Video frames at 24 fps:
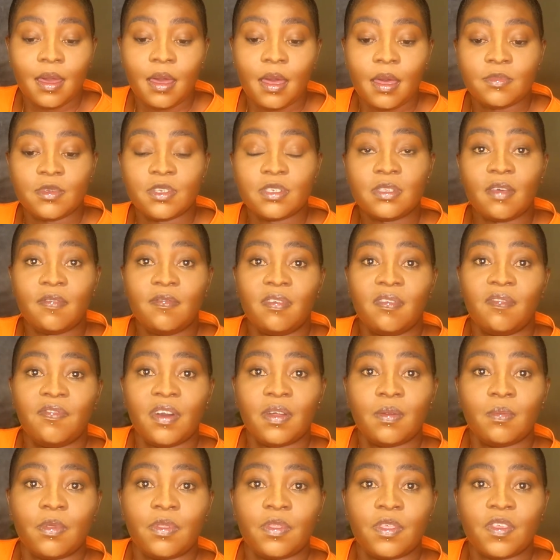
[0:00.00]
I'm just having
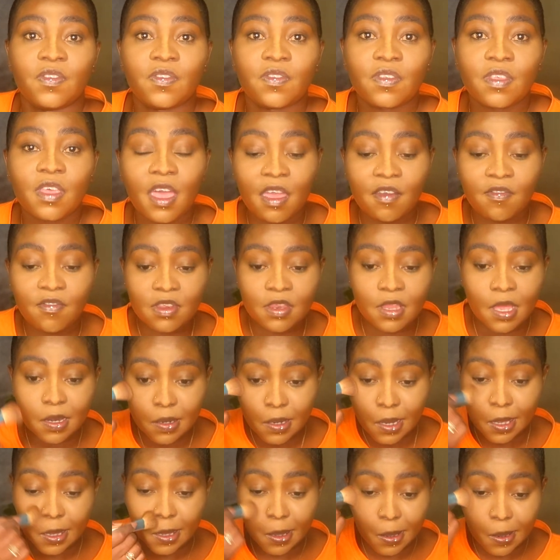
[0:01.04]
fun with this. I haven't done
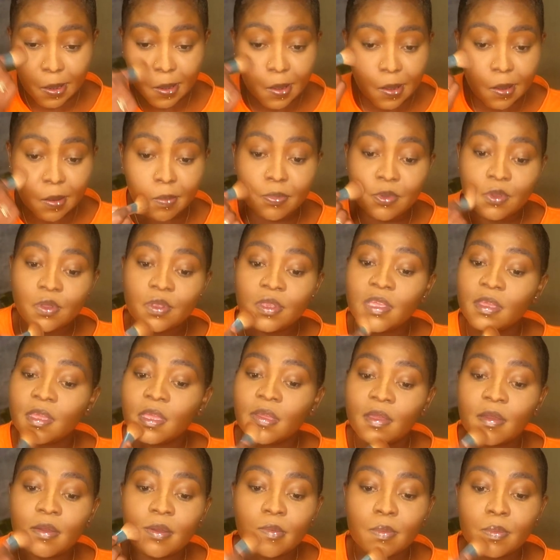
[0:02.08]
like a beauty
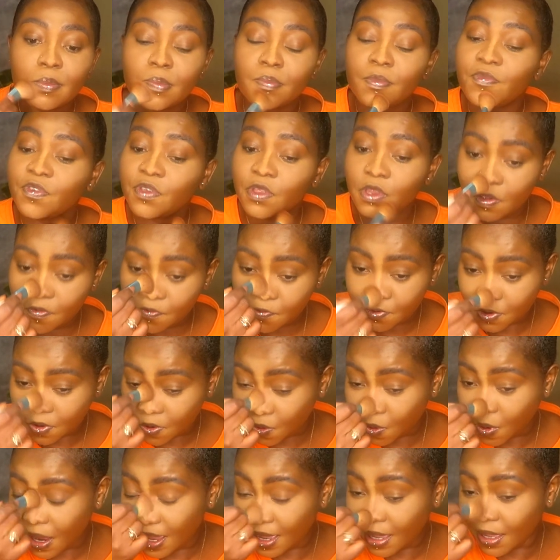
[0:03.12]
video for a
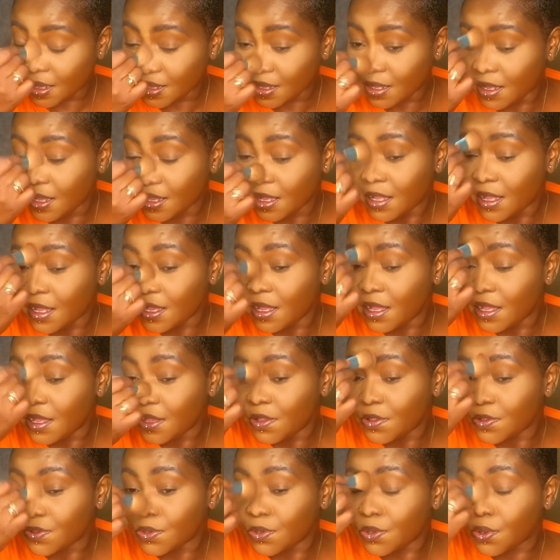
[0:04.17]
while,
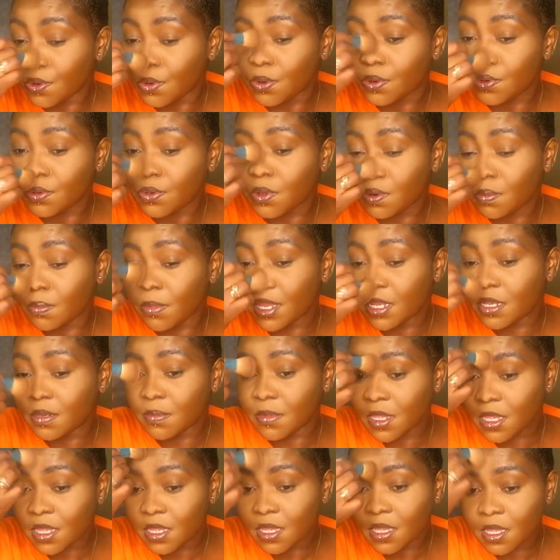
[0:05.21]
so don't mind
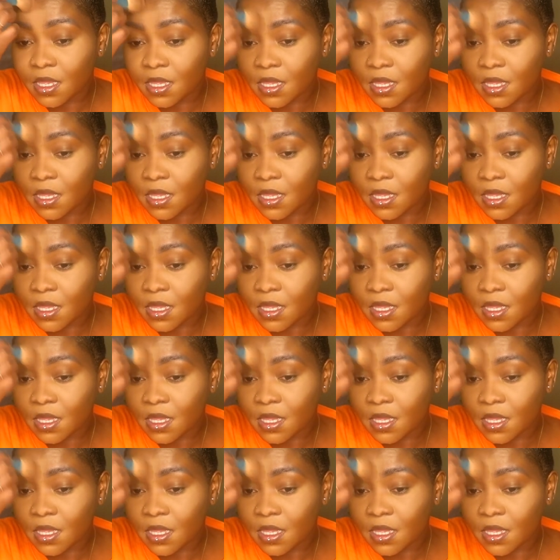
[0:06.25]
me.